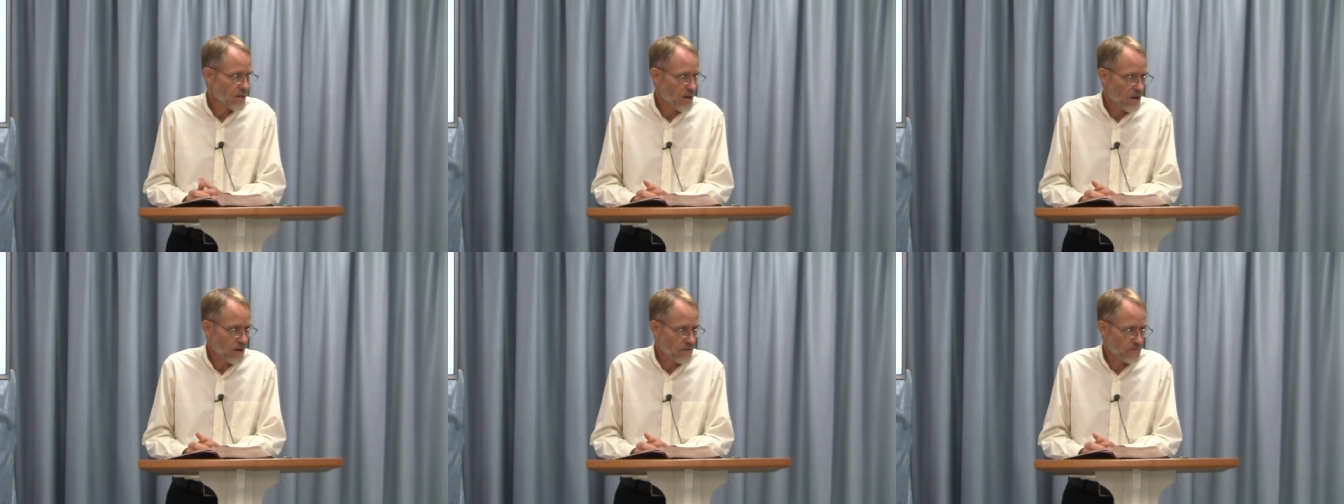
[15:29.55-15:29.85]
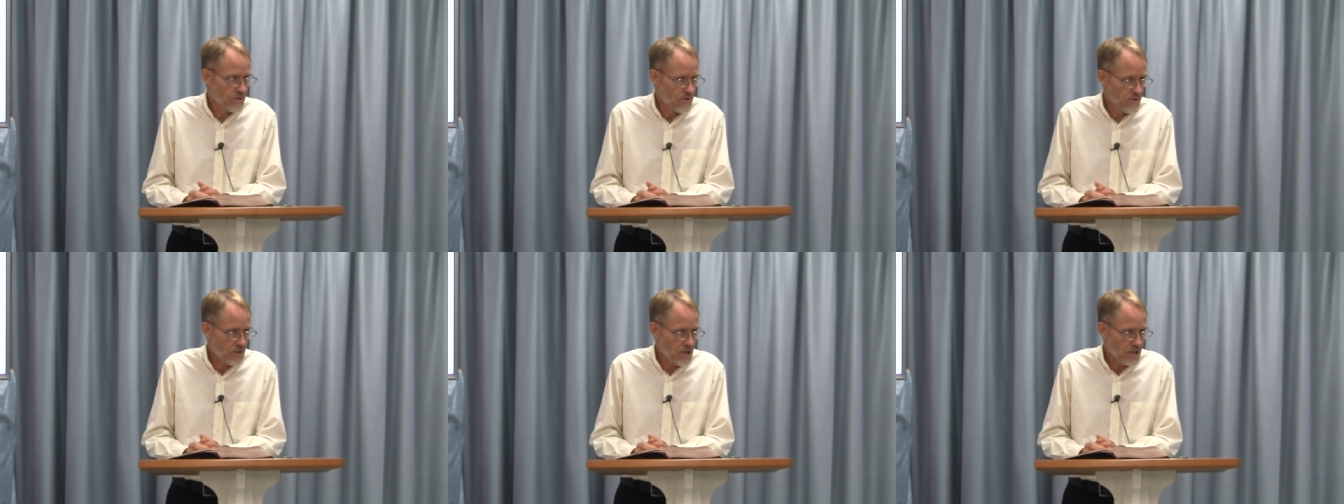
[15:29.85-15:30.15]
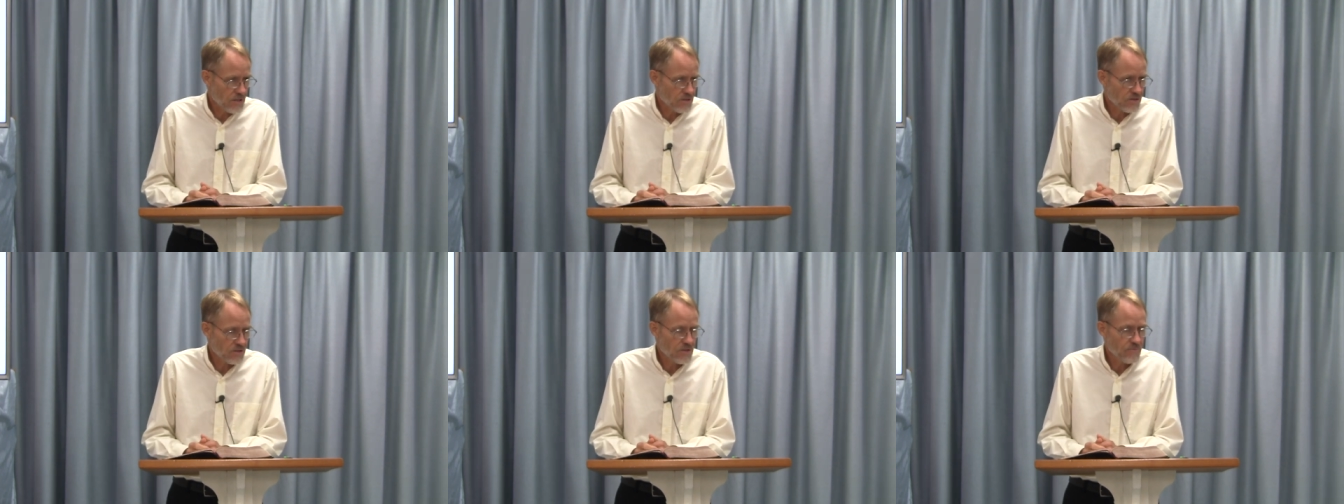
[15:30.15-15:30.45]
of
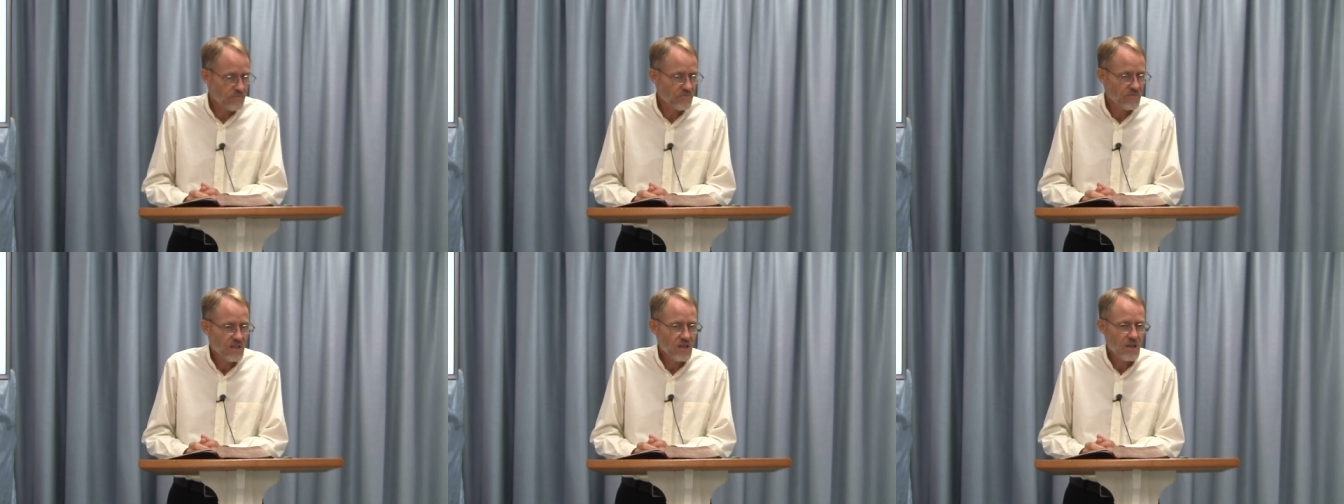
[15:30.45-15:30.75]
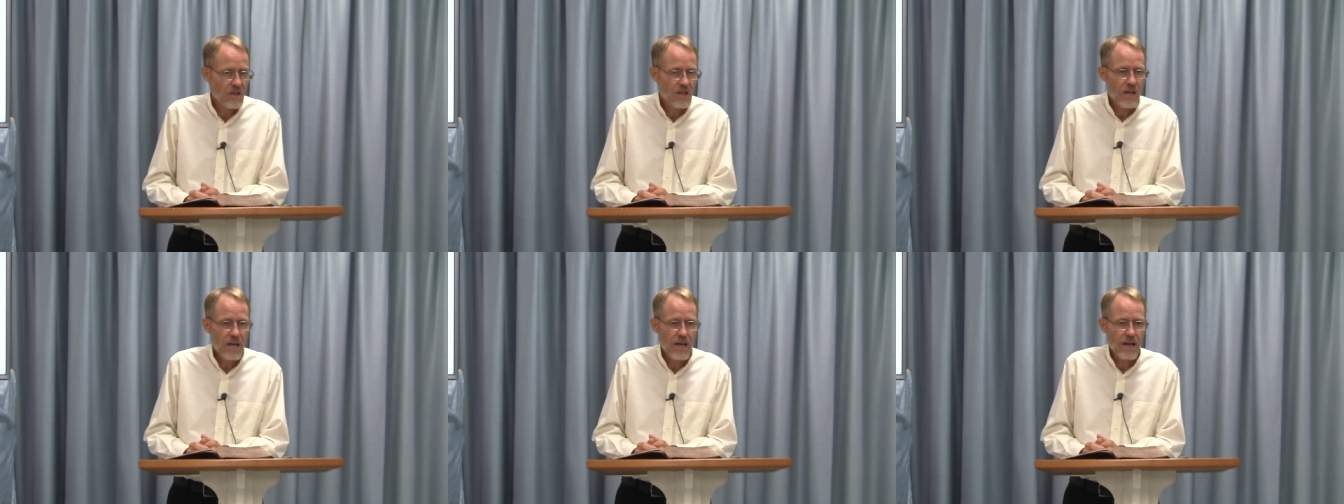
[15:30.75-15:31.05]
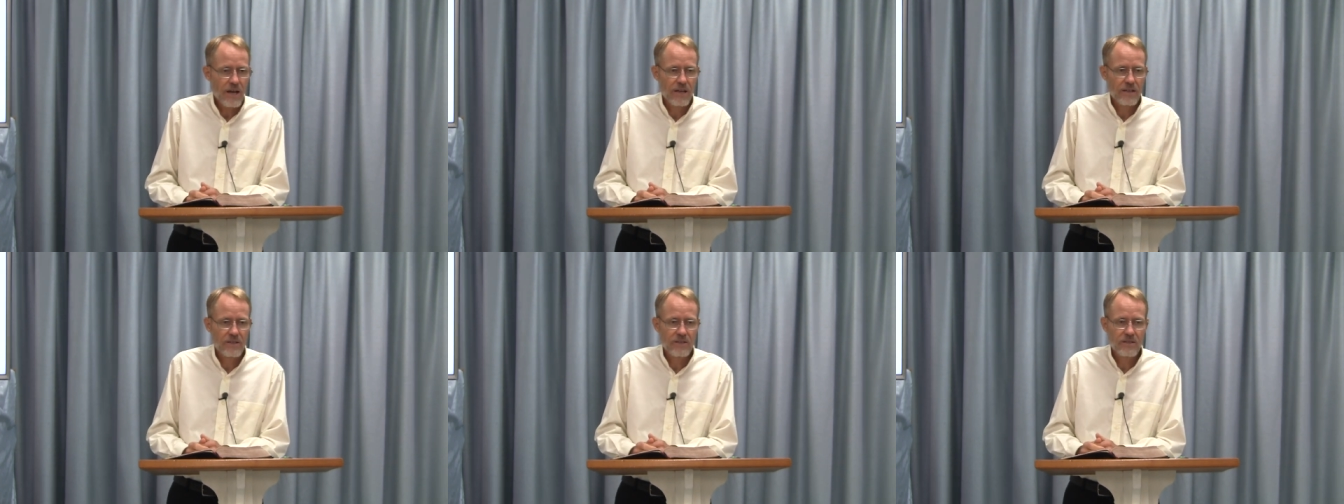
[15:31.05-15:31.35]
Greece.
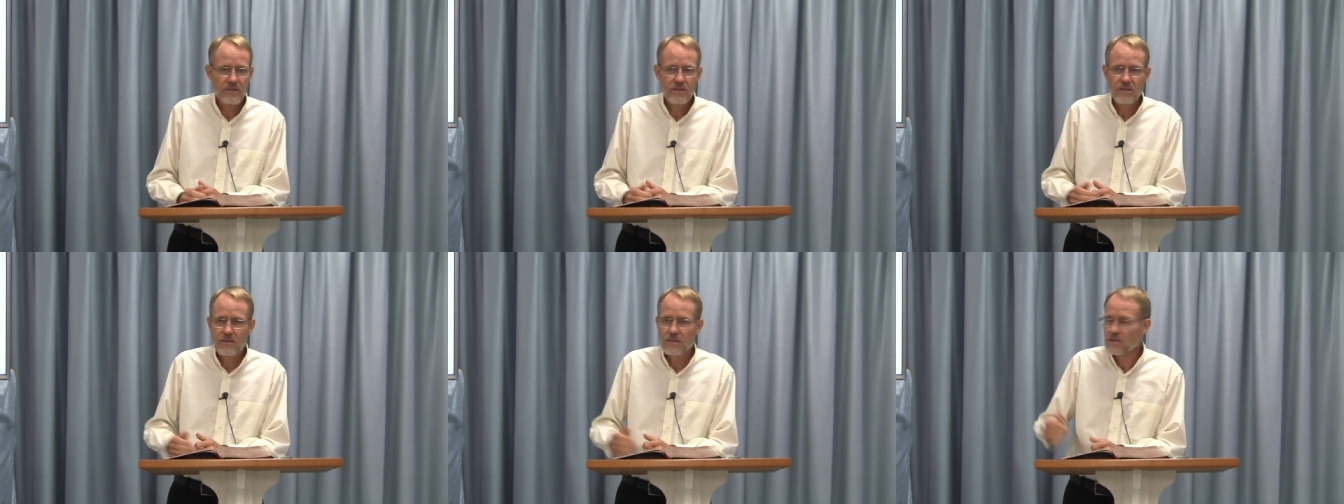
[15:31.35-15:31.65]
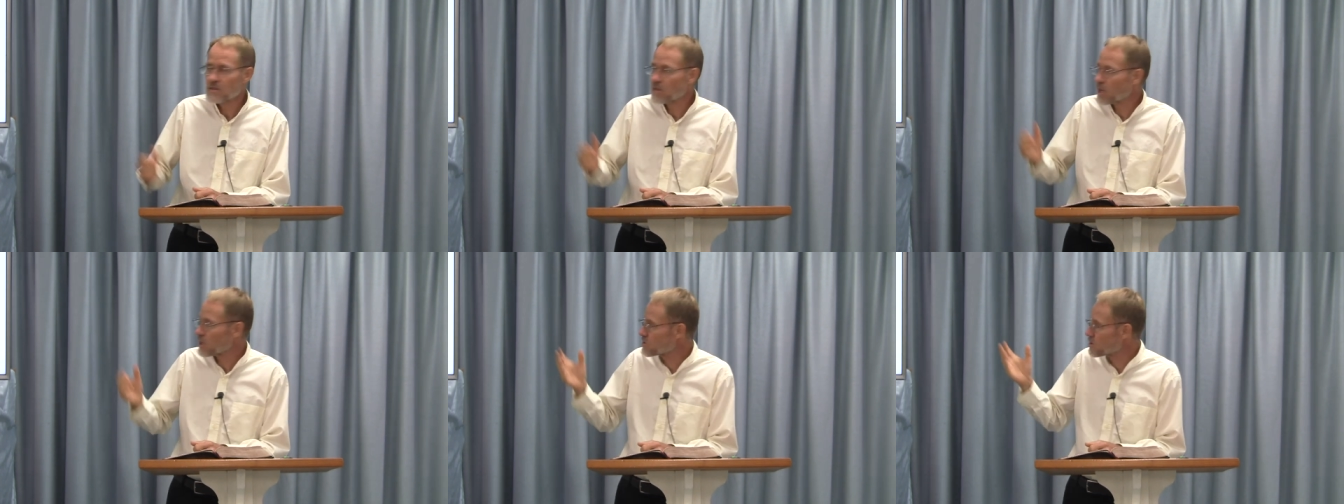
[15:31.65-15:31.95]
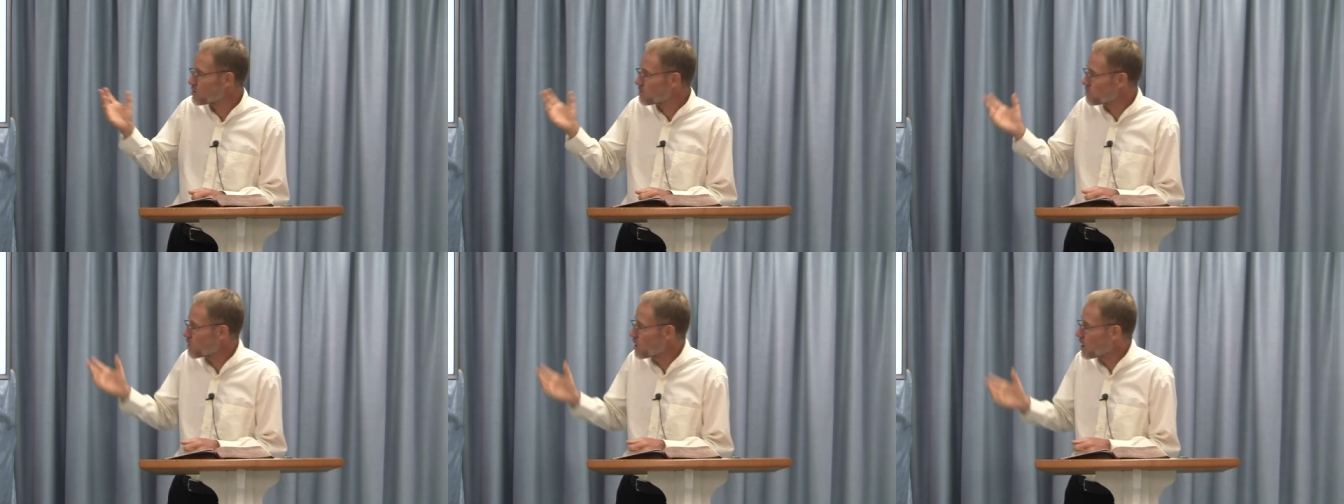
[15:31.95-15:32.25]
And
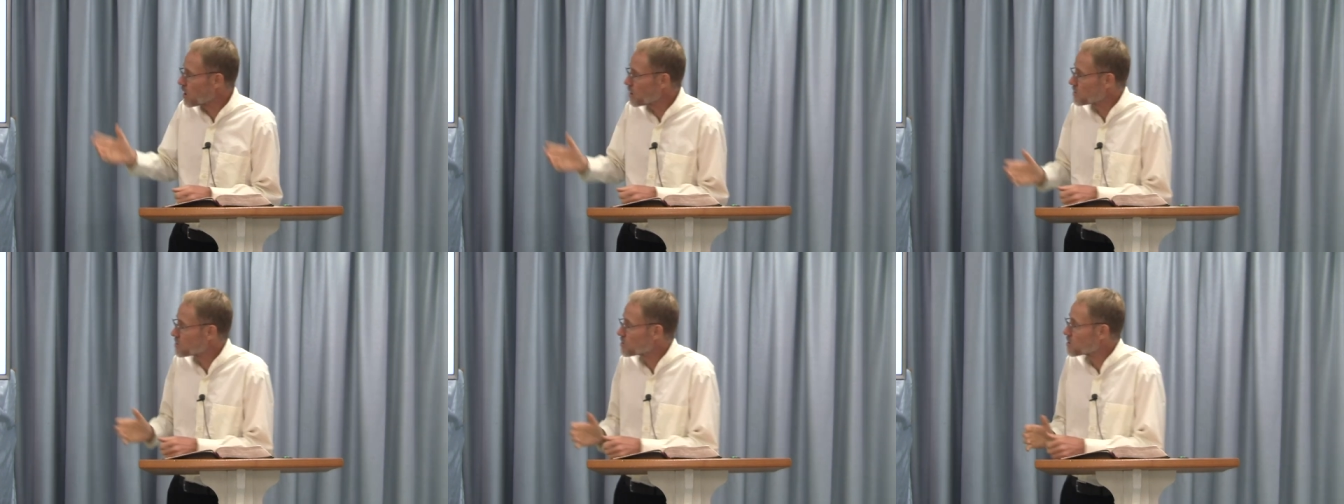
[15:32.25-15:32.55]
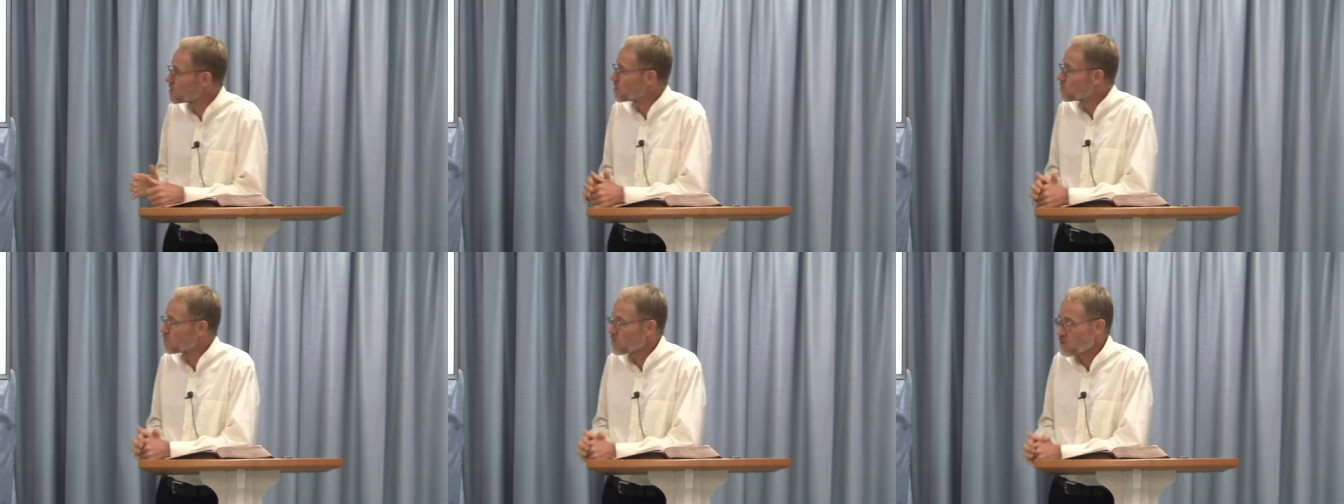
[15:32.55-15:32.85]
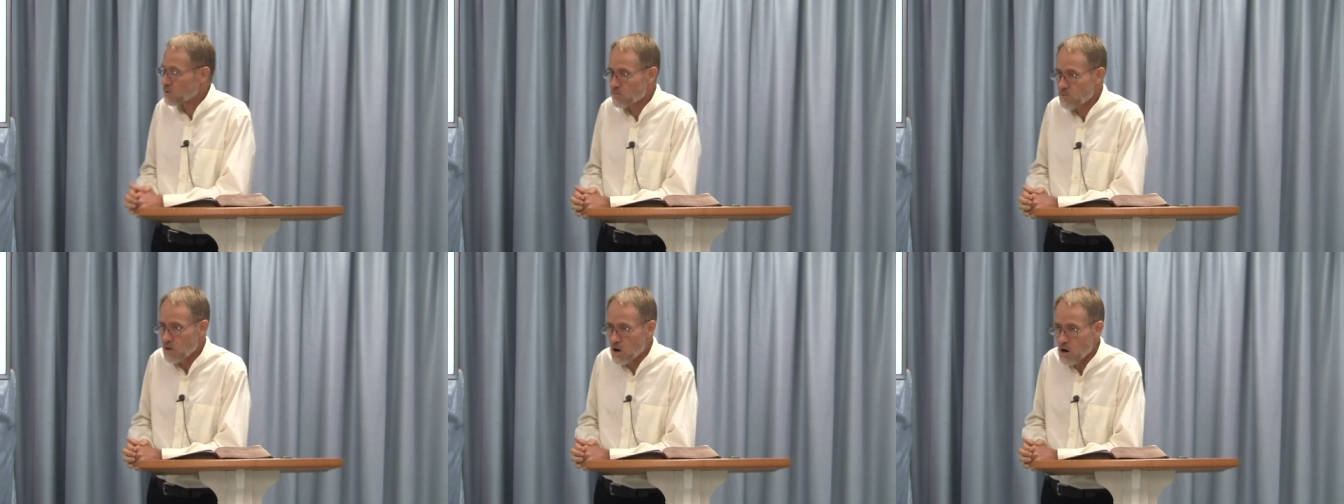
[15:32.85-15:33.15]
thus it was
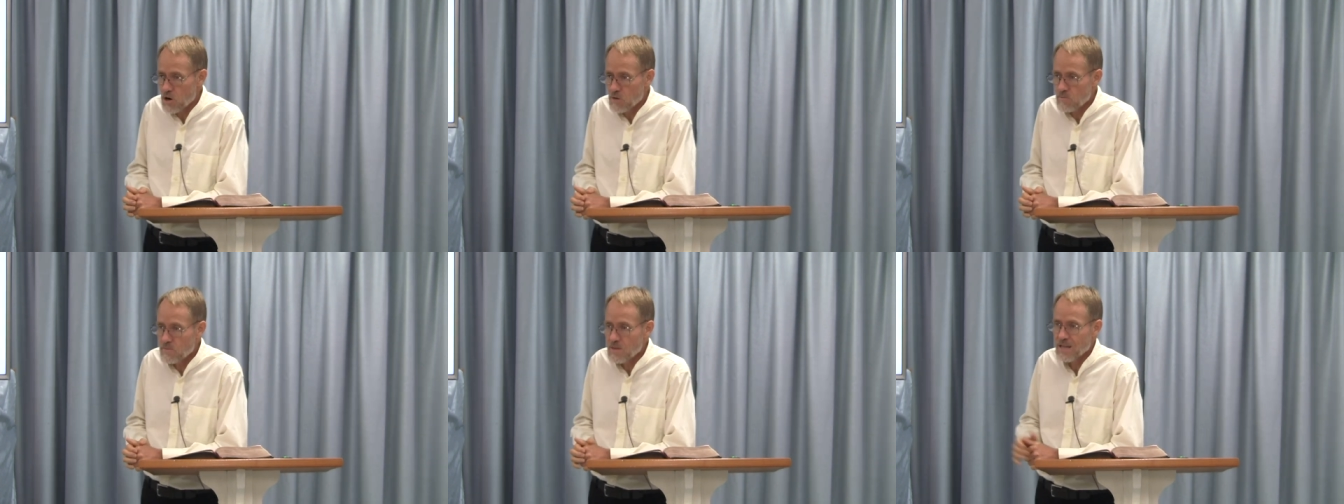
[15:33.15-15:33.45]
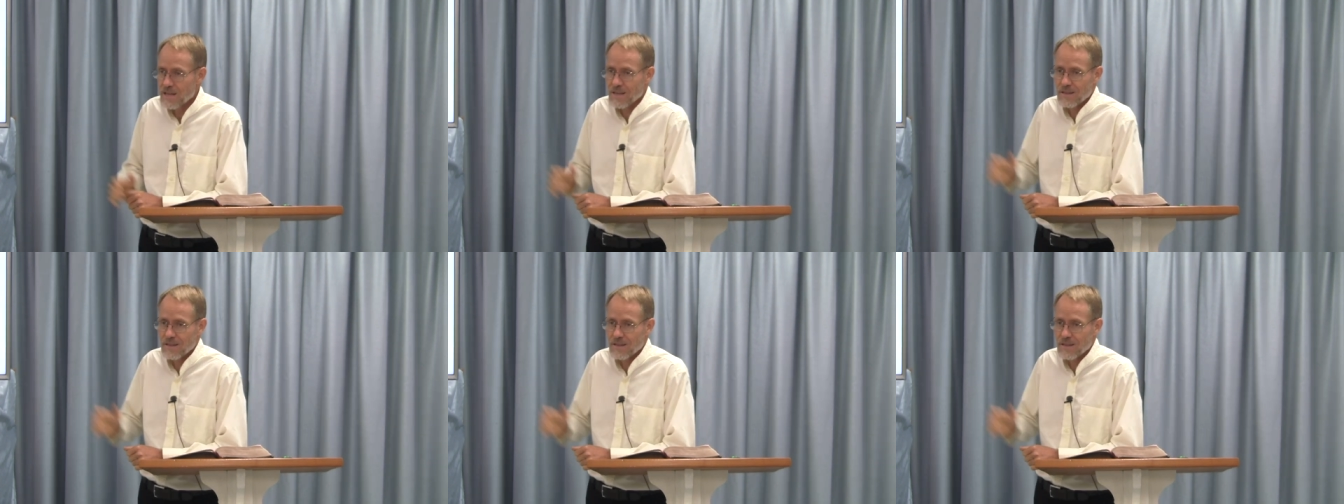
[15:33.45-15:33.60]
with Rome,